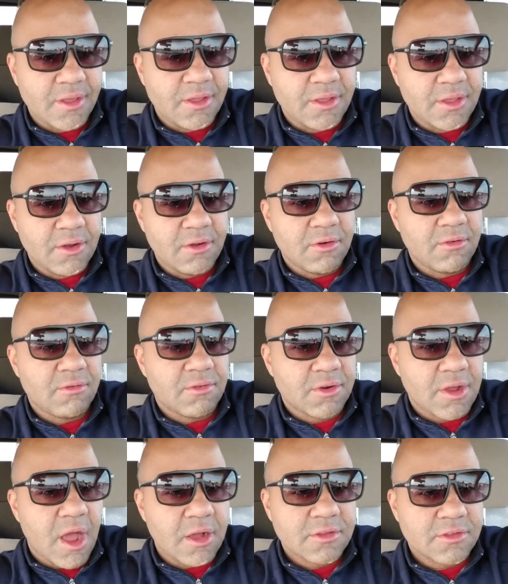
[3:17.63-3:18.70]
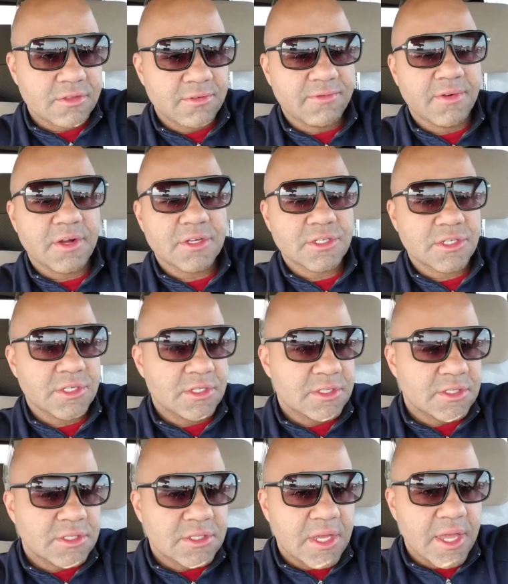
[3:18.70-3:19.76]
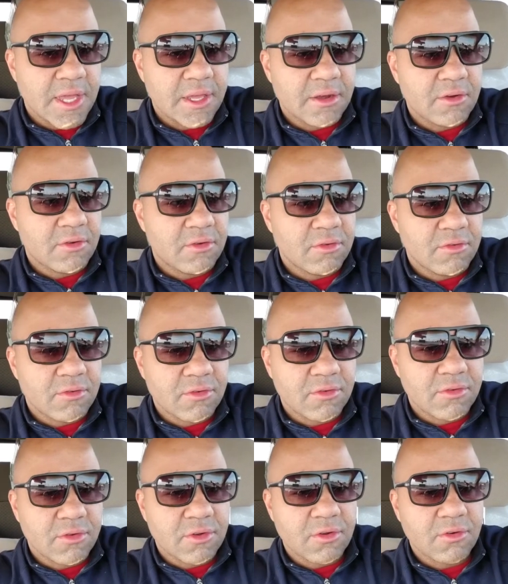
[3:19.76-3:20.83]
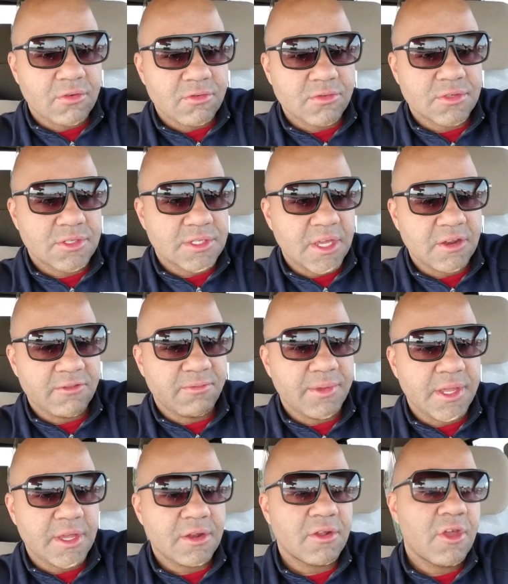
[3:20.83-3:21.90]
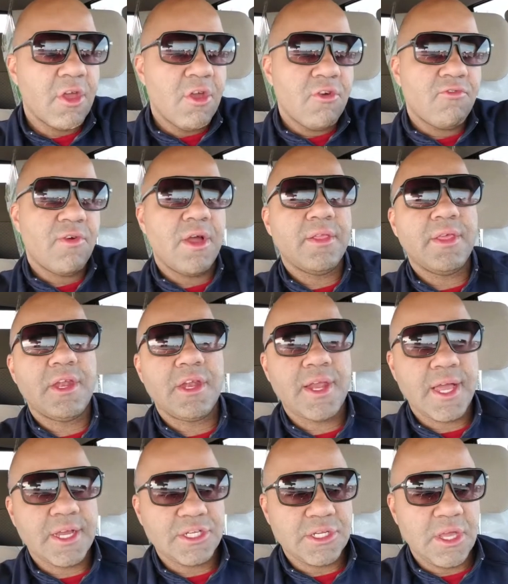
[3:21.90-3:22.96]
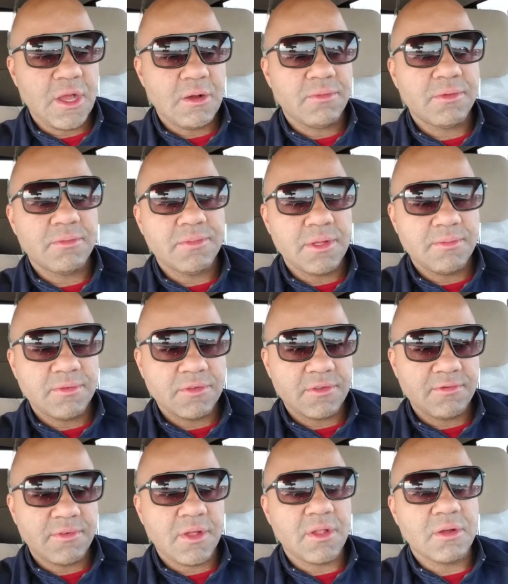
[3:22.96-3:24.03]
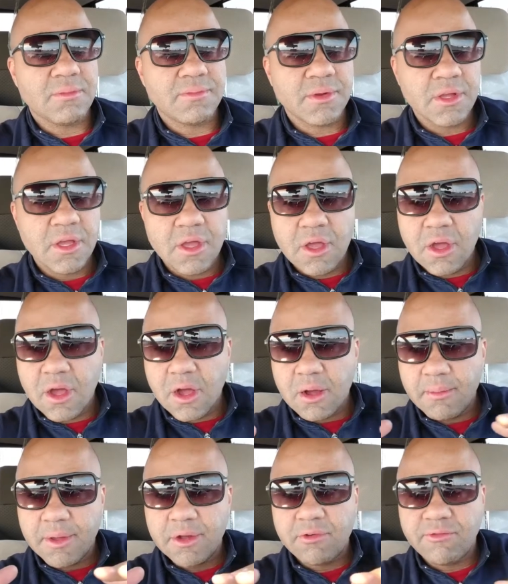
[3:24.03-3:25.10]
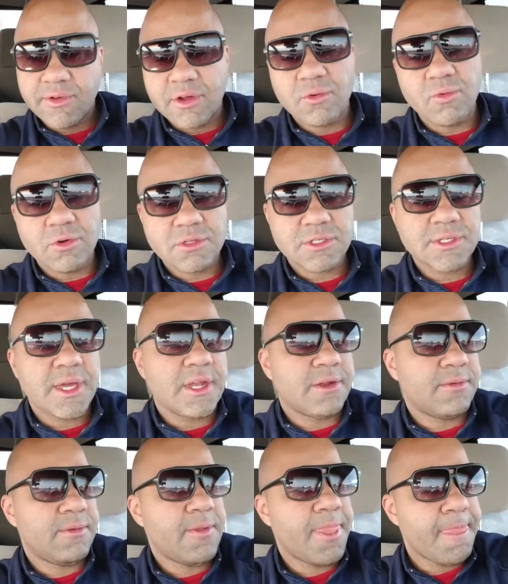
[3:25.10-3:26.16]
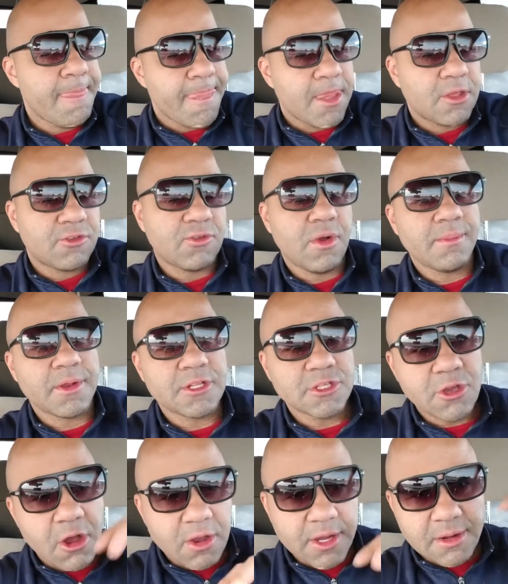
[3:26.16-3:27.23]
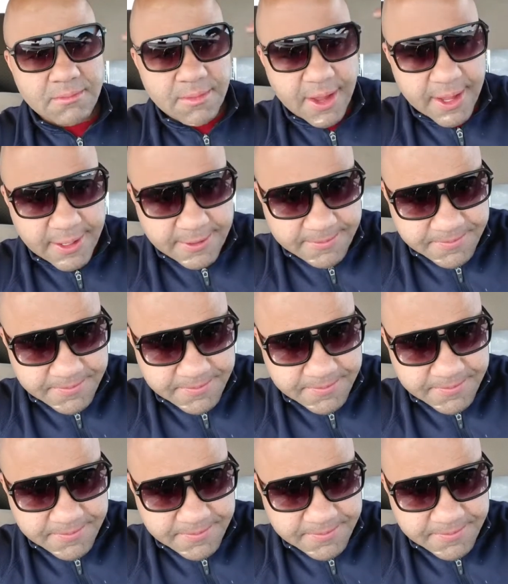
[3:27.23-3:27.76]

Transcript: you know, cognitive functions and, you know, state of being, rather than actually helping people develop in a real world setting. So I'm going to target my